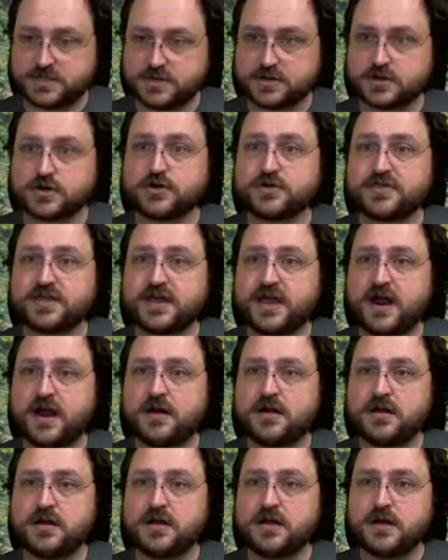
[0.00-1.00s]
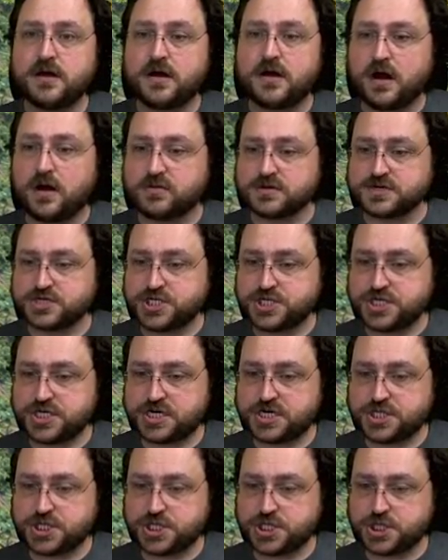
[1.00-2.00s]
You're going to go there. Oh, we're
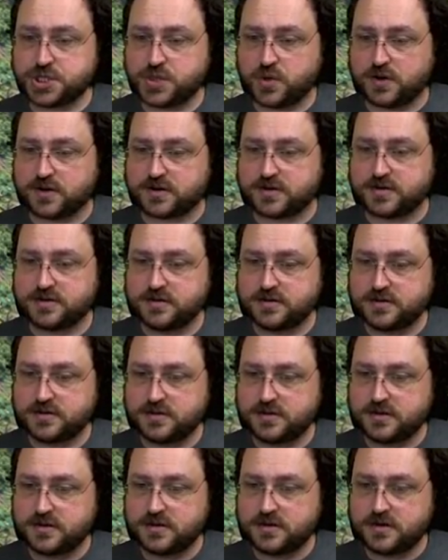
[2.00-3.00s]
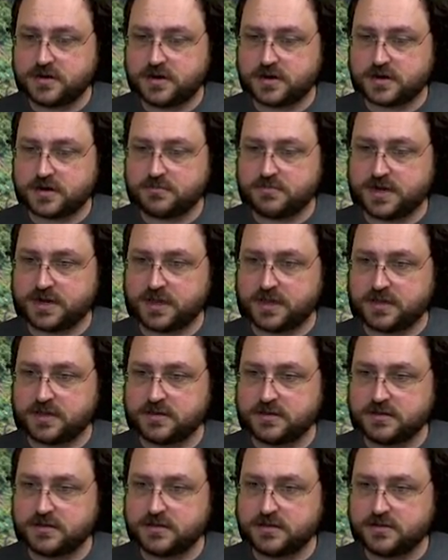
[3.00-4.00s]
just short on our money
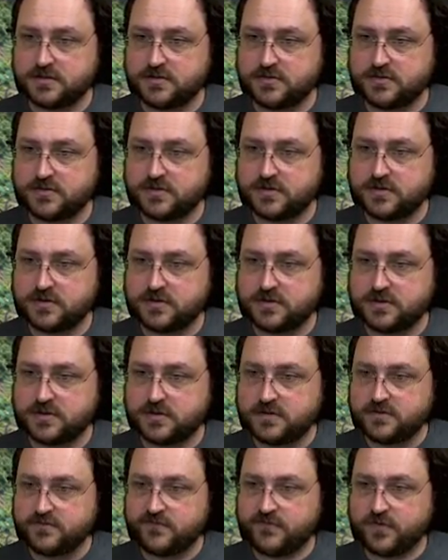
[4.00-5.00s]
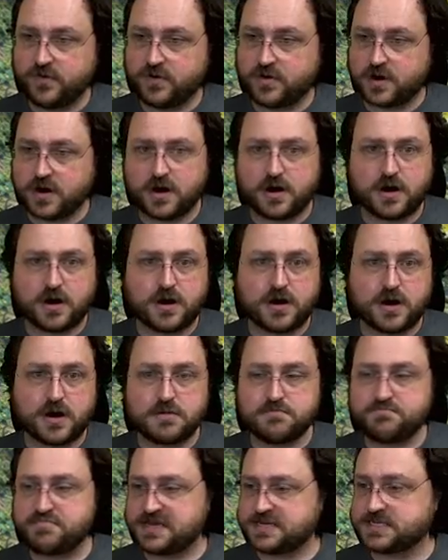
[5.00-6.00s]
for
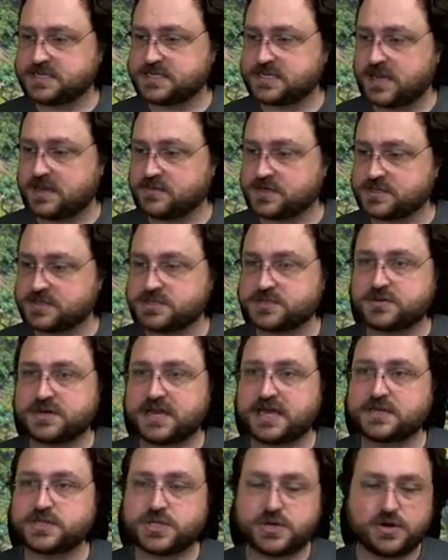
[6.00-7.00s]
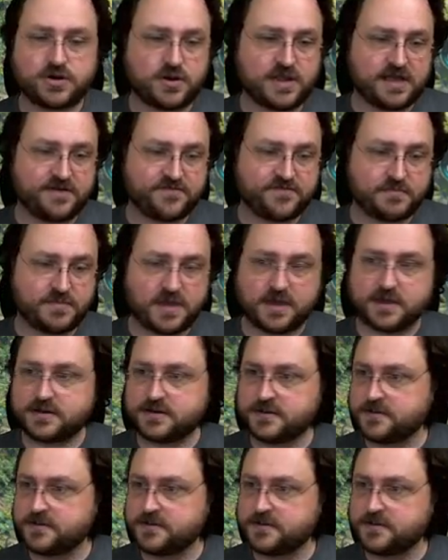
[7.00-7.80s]
our beast stables. So next turn will have to be it.